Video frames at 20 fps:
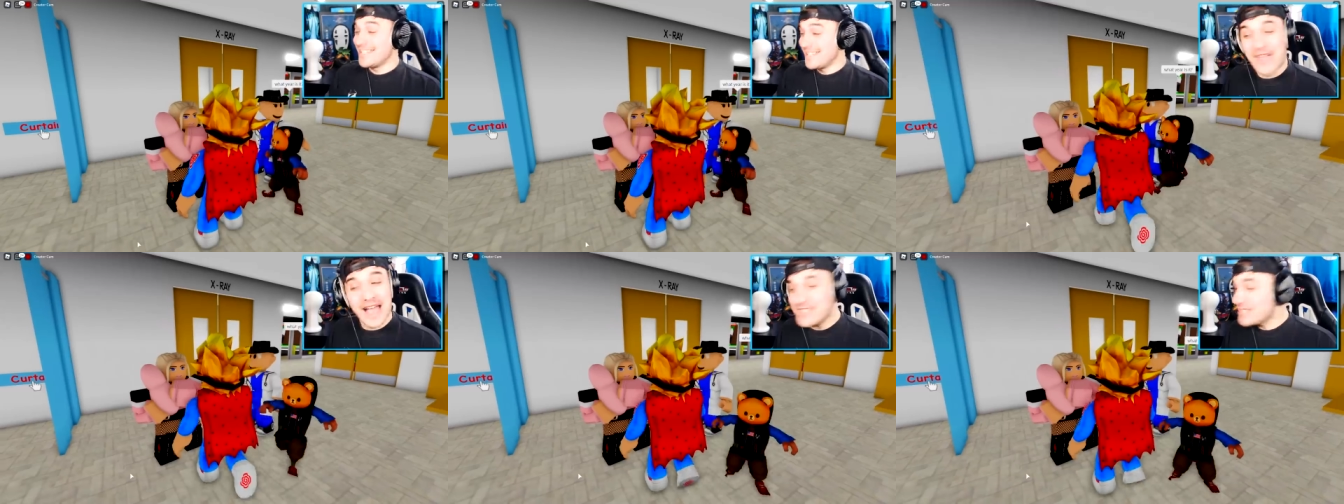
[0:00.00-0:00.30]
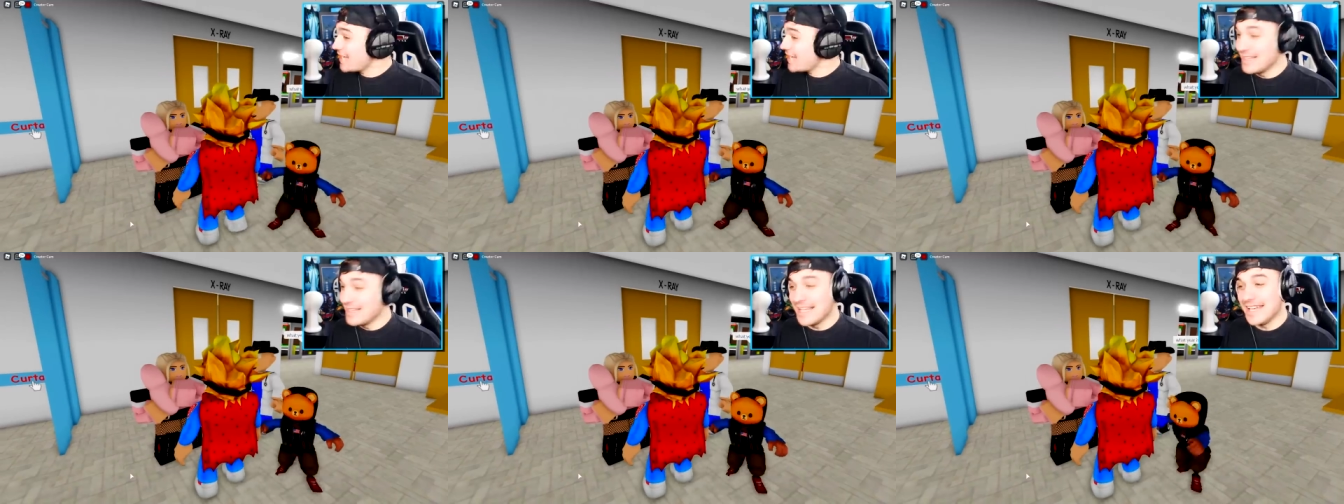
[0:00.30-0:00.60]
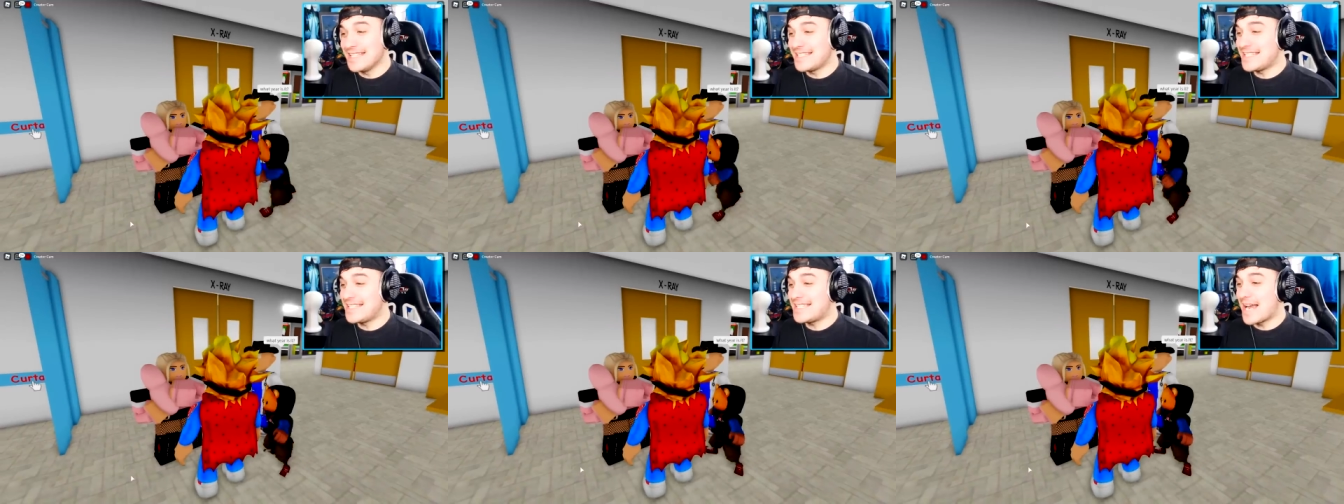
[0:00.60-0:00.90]
That's how,
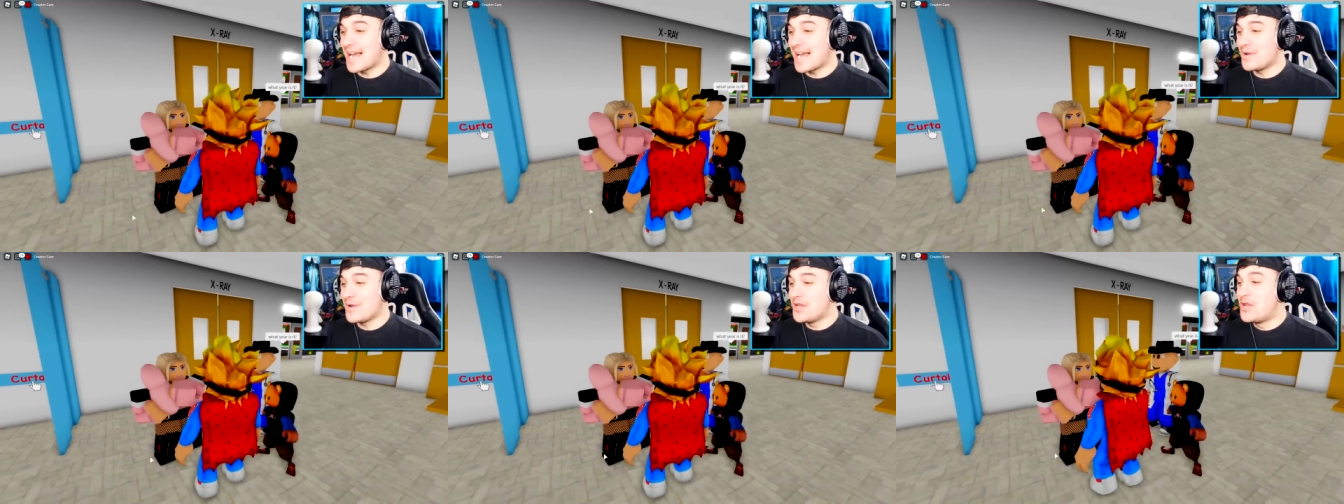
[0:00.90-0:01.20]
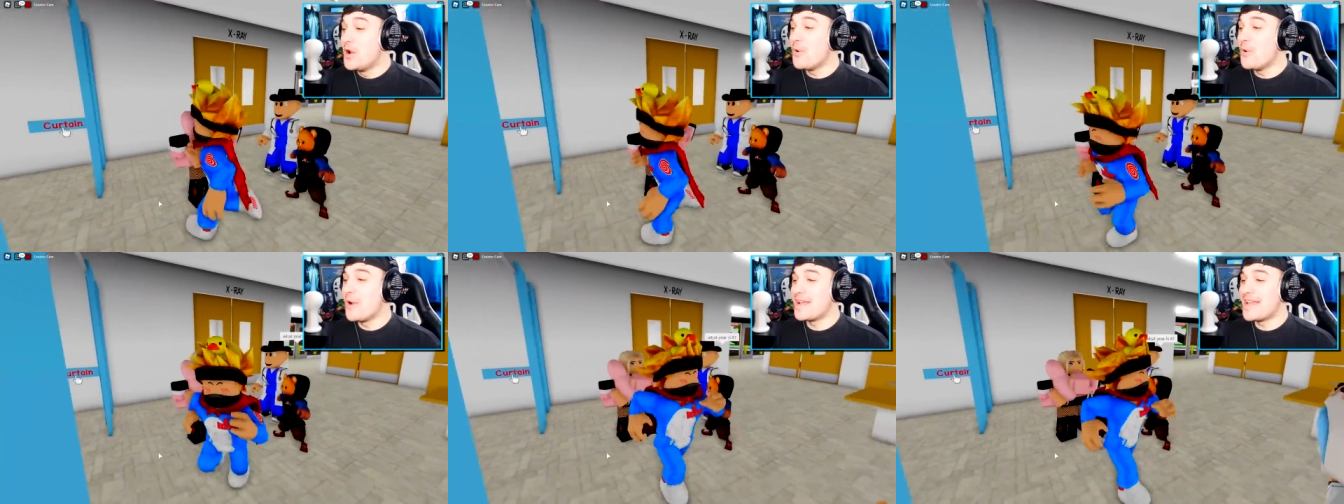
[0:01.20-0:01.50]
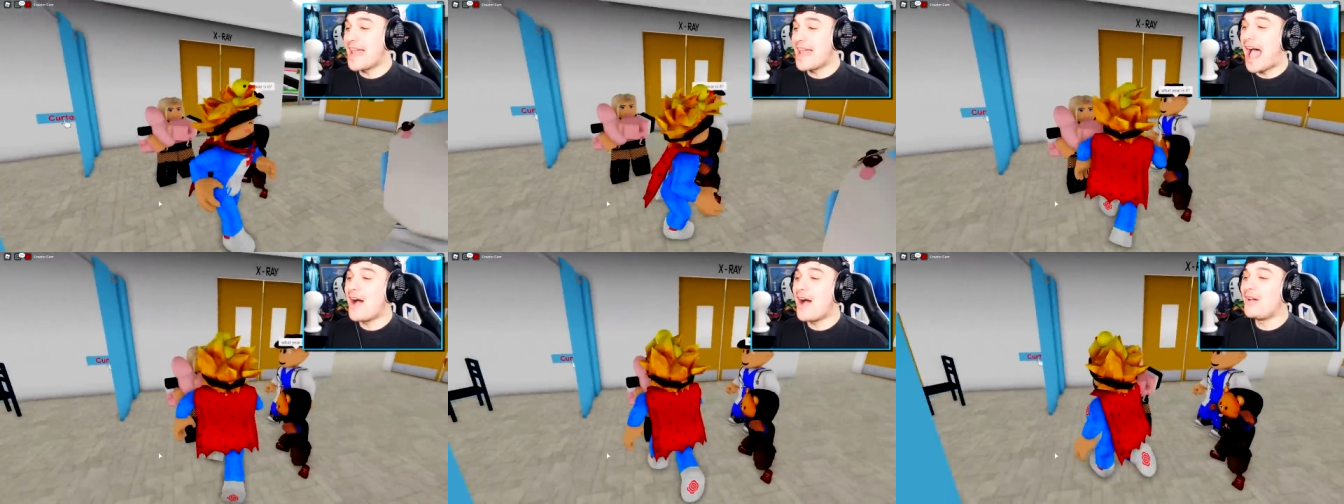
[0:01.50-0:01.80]
ladies and gentlemen, you are
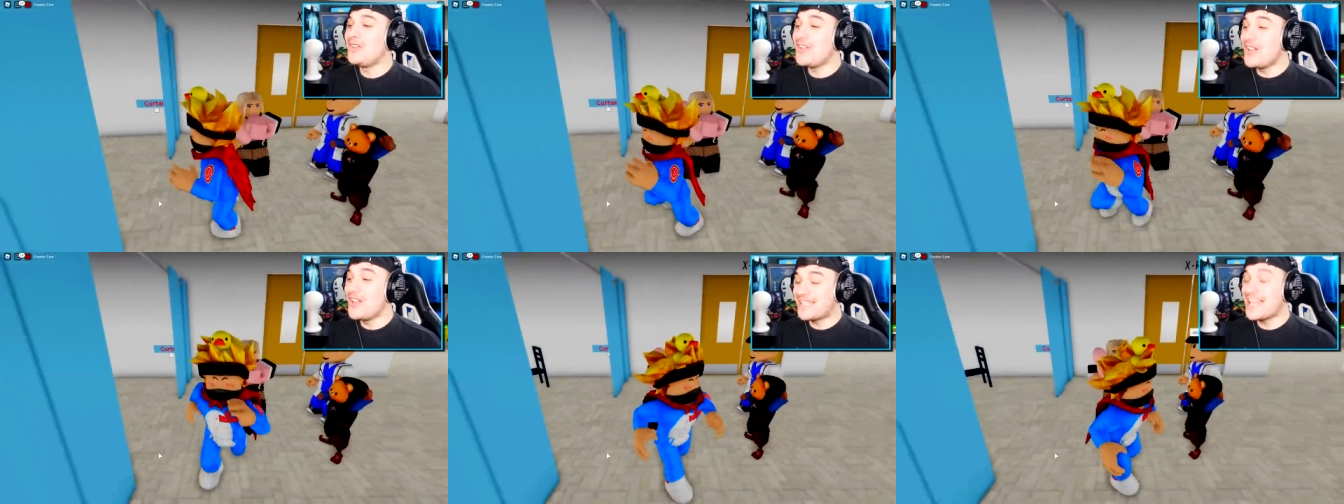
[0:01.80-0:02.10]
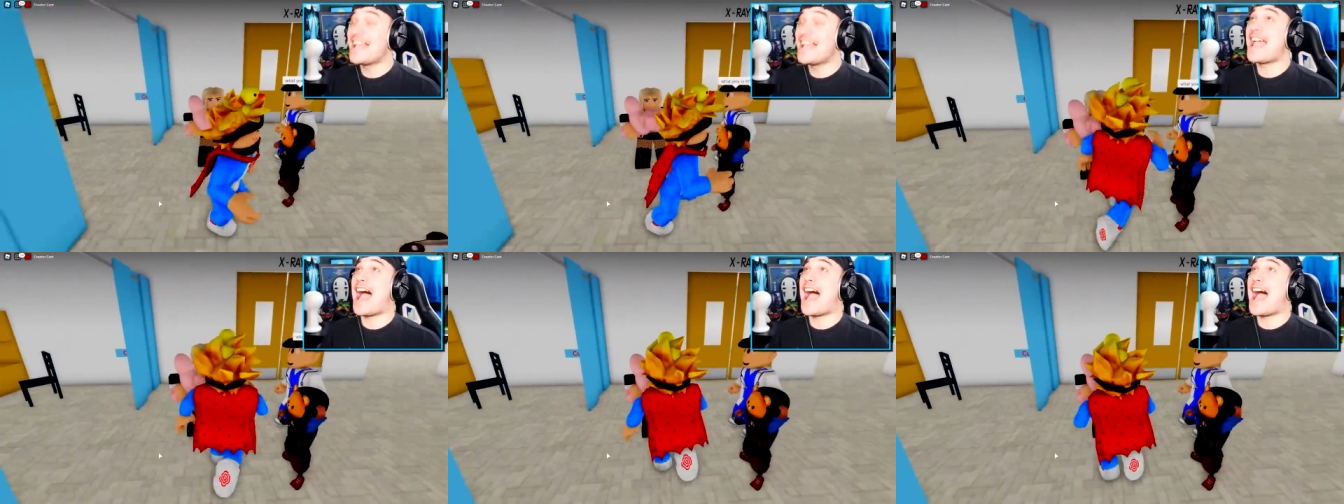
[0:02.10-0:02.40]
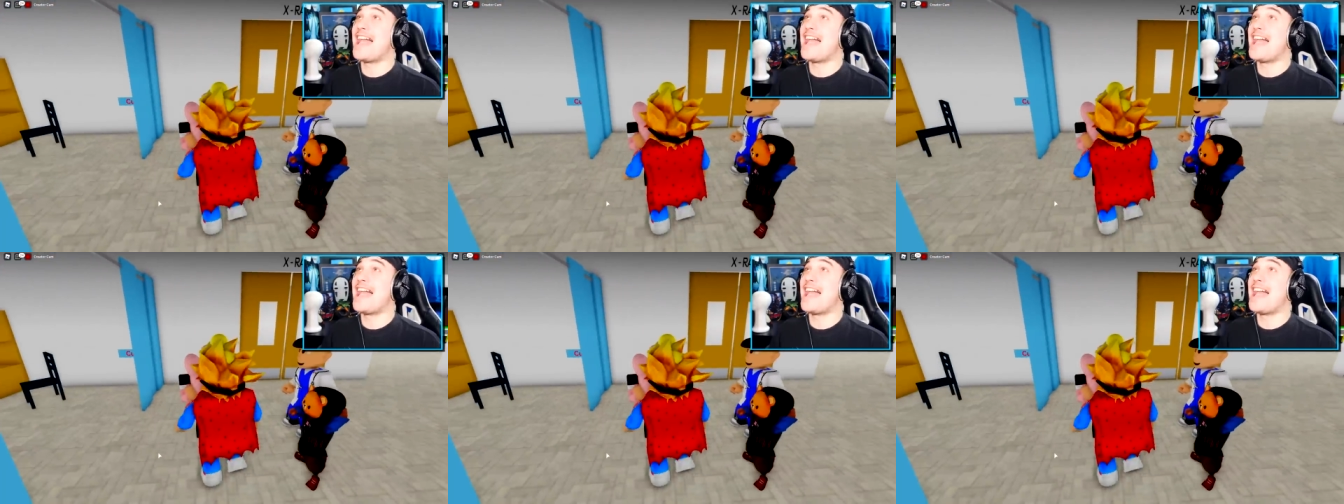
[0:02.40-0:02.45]
now looking